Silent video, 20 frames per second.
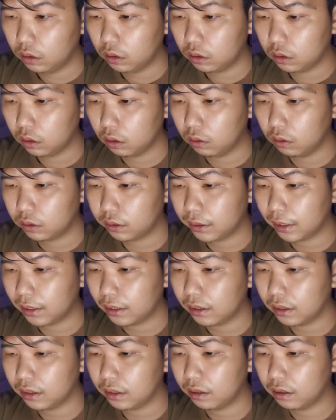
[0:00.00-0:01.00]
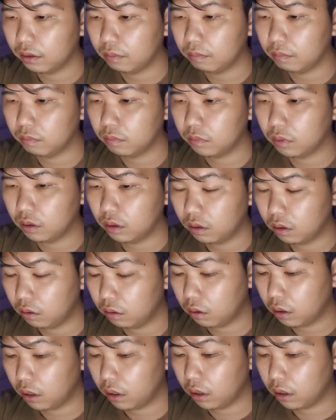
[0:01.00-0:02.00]
So attendee name.
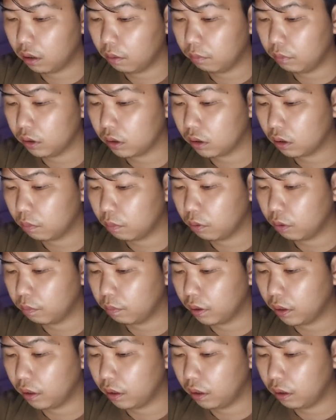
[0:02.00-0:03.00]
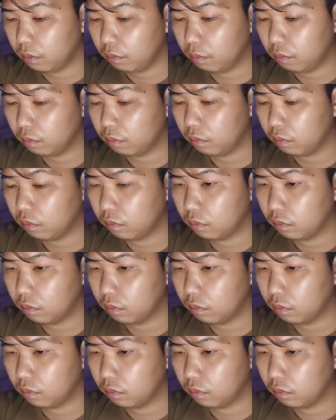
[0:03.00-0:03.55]
All right, I'm just gonna put my name.